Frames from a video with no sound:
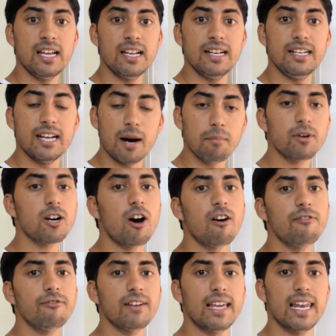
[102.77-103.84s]
number of
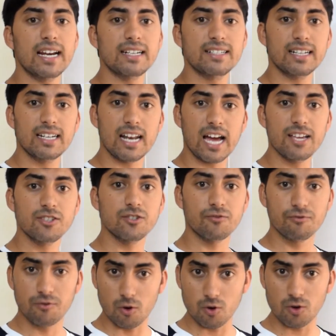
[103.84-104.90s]
electric lines of
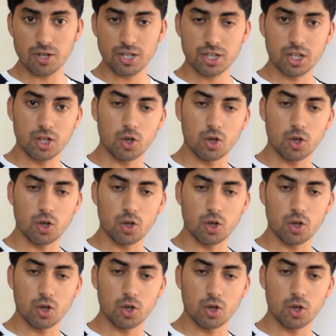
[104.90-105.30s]
force